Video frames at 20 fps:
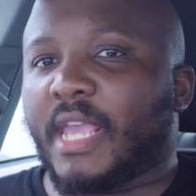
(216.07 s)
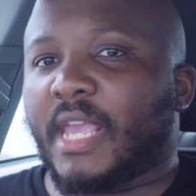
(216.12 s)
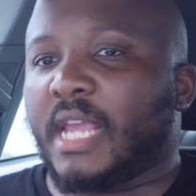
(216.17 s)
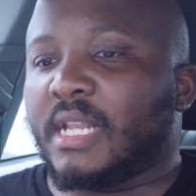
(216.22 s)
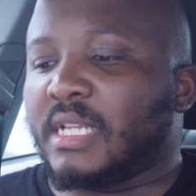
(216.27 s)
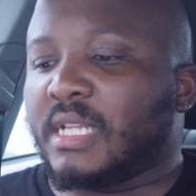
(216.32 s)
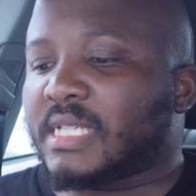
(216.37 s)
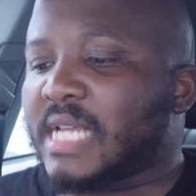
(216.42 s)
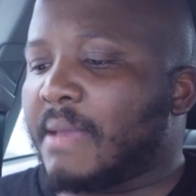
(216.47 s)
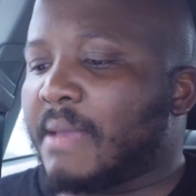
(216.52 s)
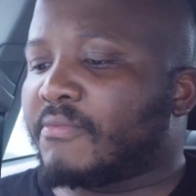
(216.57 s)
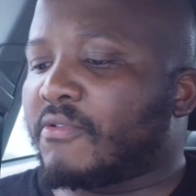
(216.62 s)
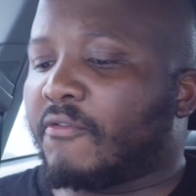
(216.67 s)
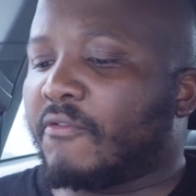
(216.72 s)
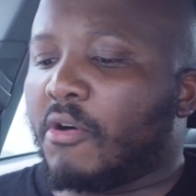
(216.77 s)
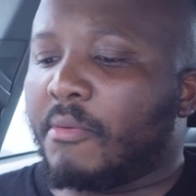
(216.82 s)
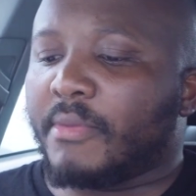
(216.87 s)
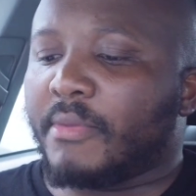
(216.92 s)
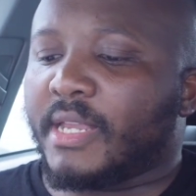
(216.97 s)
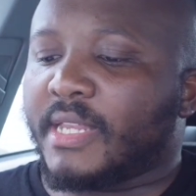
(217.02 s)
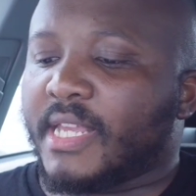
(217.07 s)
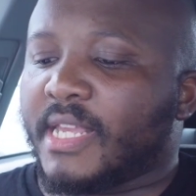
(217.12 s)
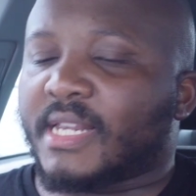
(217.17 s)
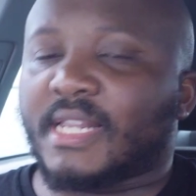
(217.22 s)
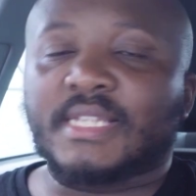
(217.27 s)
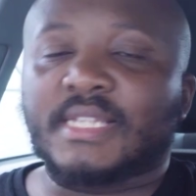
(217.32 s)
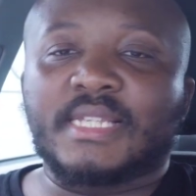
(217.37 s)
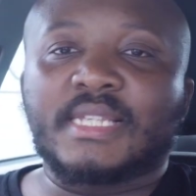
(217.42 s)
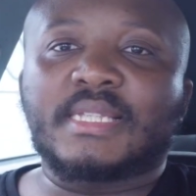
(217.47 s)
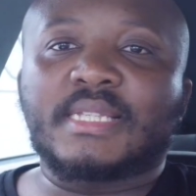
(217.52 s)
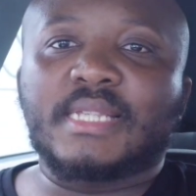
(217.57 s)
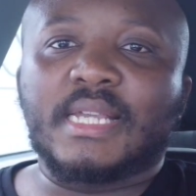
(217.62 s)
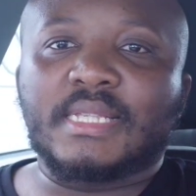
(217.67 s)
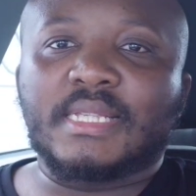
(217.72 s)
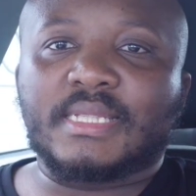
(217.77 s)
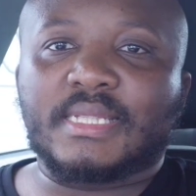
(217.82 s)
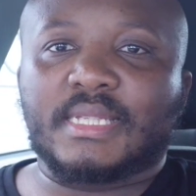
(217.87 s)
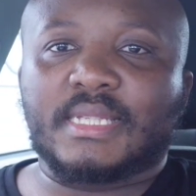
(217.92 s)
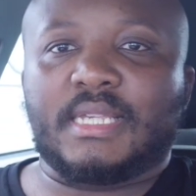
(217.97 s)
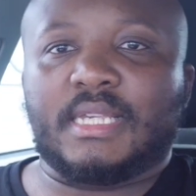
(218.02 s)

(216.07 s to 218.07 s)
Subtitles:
any time to form any resistance,